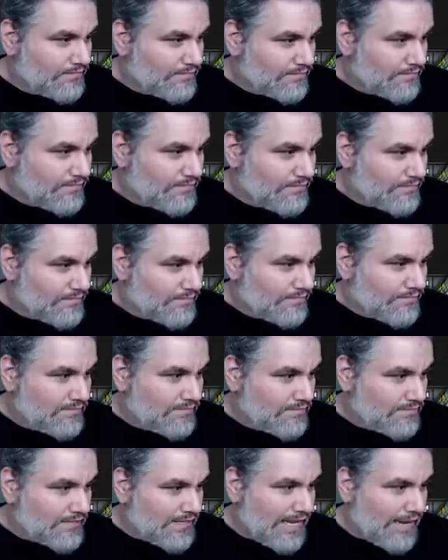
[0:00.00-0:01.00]
Hmm.
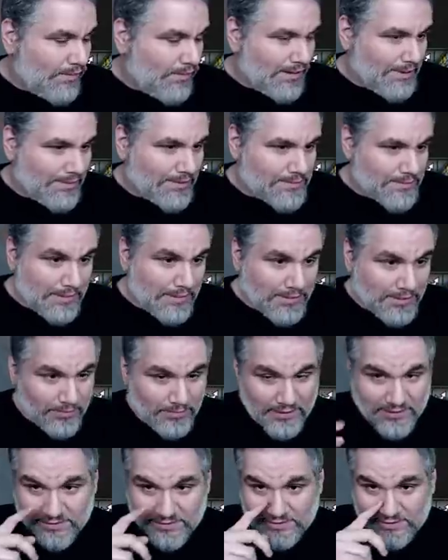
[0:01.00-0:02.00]
Yeah, one of the most popular
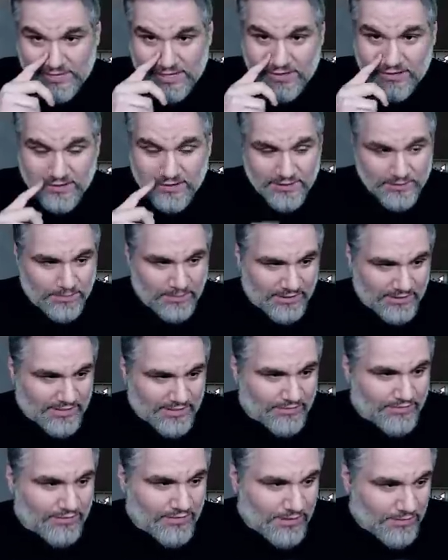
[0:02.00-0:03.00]
plays in standard is play
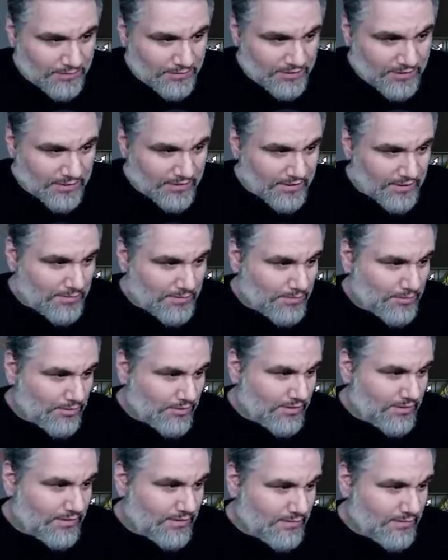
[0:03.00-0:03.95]
Teferi with nothing on board,